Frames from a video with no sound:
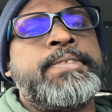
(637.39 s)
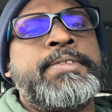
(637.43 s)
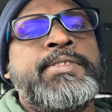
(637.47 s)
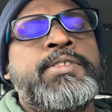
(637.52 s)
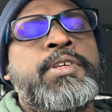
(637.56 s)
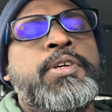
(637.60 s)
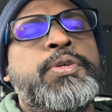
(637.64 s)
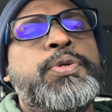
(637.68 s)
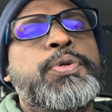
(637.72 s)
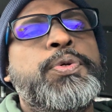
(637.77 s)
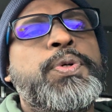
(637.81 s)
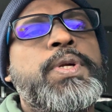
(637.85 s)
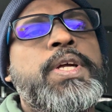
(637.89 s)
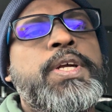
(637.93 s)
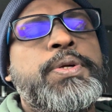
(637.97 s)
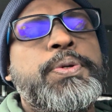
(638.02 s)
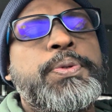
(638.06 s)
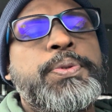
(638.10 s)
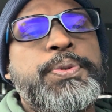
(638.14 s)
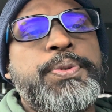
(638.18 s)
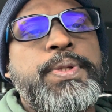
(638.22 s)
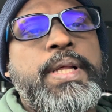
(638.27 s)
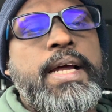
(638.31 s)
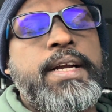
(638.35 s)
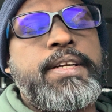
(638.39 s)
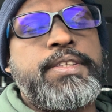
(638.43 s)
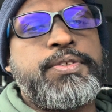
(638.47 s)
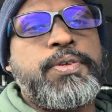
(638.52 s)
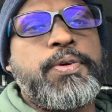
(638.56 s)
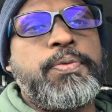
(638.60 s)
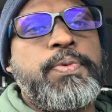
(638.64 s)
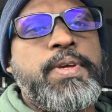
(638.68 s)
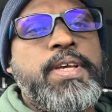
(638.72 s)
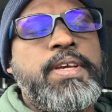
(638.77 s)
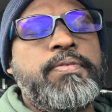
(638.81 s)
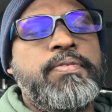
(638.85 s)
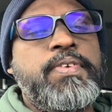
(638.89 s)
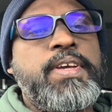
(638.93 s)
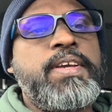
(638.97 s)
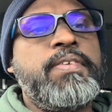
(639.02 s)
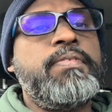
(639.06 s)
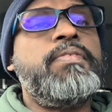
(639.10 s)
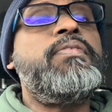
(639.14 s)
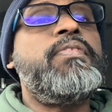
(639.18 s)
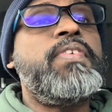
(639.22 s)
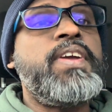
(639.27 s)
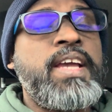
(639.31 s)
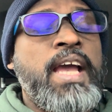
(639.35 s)
So we had to do that. We
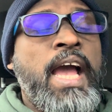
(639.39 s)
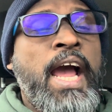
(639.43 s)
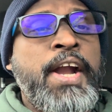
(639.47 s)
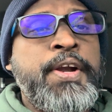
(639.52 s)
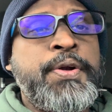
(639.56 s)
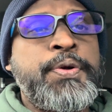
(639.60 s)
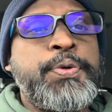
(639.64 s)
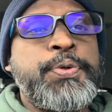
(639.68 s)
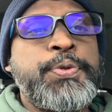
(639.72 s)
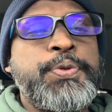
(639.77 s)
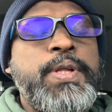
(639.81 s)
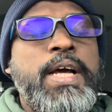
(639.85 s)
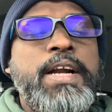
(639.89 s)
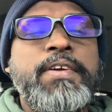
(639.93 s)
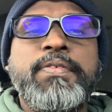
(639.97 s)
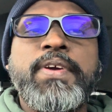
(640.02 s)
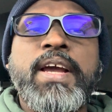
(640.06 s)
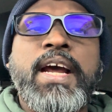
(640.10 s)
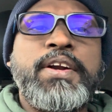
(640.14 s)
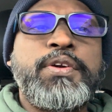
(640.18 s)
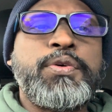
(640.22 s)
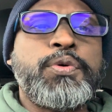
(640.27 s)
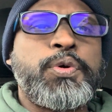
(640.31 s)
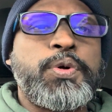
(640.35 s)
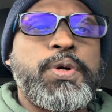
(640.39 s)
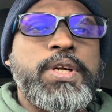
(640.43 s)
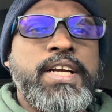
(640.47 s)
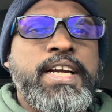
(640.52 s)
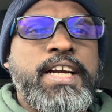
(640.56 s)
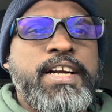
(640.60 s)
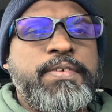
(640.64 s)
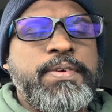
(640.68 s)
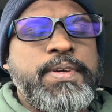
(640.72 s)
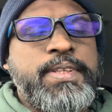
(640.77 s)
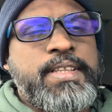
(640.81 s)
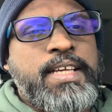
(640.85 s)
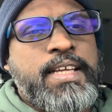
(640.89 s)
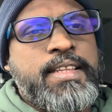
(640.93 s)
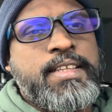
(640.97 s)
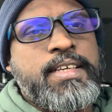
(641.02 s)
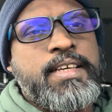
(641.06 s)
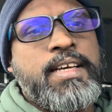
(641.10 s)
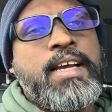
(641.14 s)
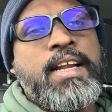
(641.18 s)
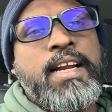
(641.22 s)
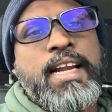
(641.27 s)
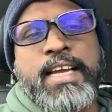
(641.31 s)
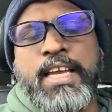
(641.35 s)
had to coordinate with other, like if it is a server
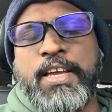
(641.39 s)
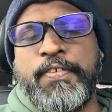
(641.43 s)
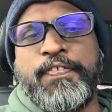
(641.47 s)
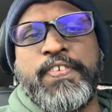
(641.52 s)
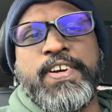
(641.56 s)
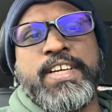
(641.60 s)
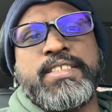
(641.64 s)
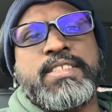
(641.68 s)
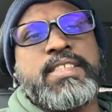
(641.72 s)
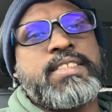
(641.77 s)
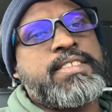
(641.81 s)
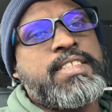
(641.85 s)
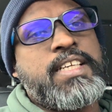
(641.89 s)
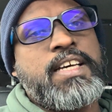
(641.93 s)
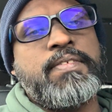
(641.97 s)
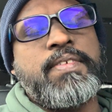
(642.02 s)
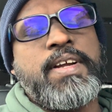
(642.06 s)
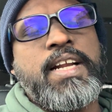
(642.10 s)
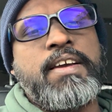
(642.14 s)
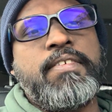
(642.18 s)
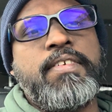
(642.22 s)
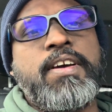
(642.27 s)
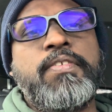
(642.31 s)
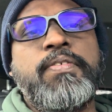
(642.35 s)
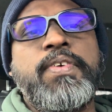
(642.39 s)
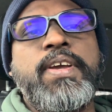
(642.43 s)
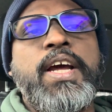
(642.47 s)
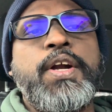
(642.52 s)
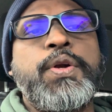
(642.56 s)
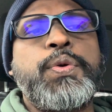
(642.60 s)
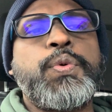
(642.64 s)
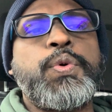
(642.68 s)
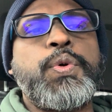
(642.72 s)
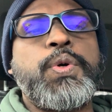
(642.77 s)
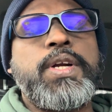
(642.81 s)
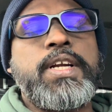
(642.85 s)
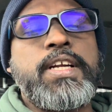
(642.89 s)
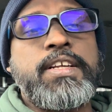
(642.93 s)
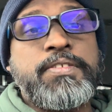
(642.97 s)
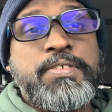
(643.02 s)
level, we had to coordinate with the system team.